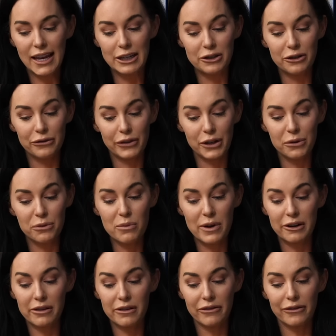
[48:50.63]
In your view,
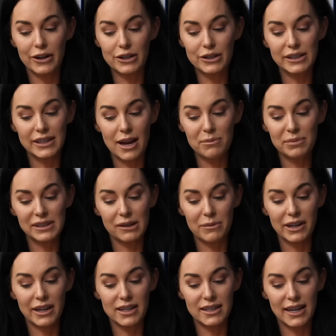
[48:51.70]
what are the first steps
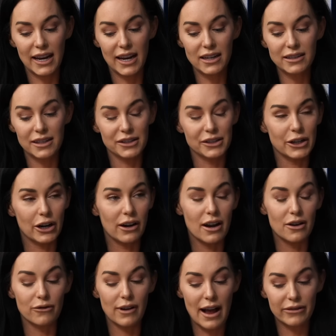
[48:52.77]
someone can take to start
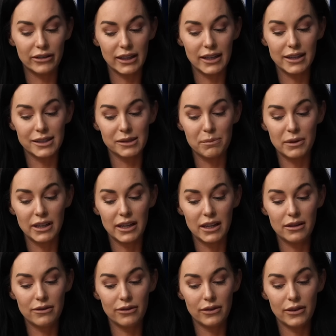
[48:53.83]
unraveling this
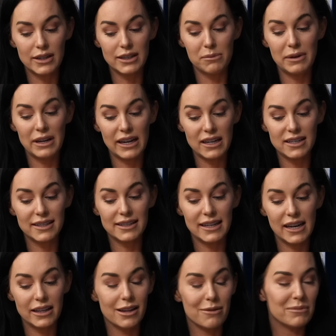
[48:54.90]
belief and to begin
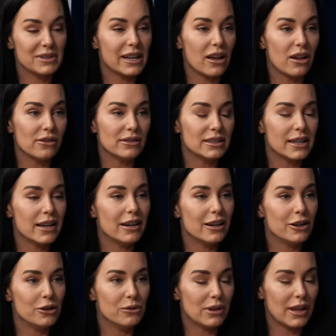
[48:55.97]
seeing themselves in
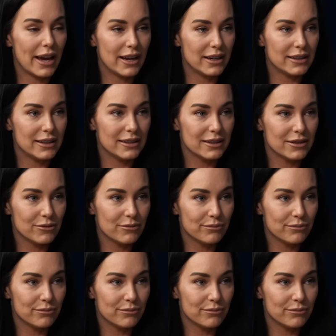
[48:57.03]
a new light?